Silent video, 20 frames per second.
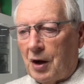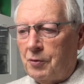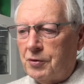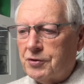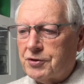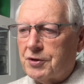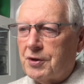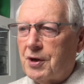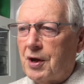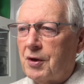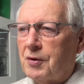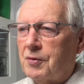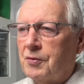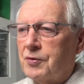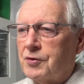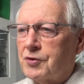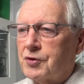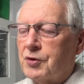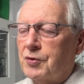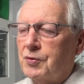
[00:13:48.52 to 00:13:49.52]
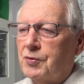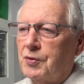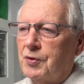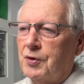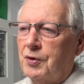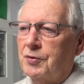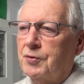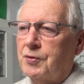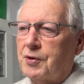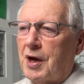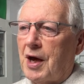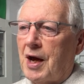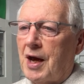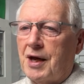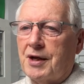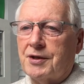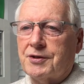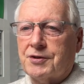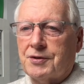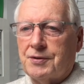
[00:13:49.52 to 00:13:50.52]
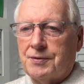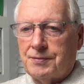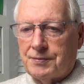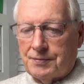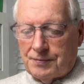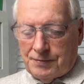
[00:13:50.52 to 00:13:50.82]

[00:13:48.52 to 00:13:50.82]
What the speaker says: I want to now to look at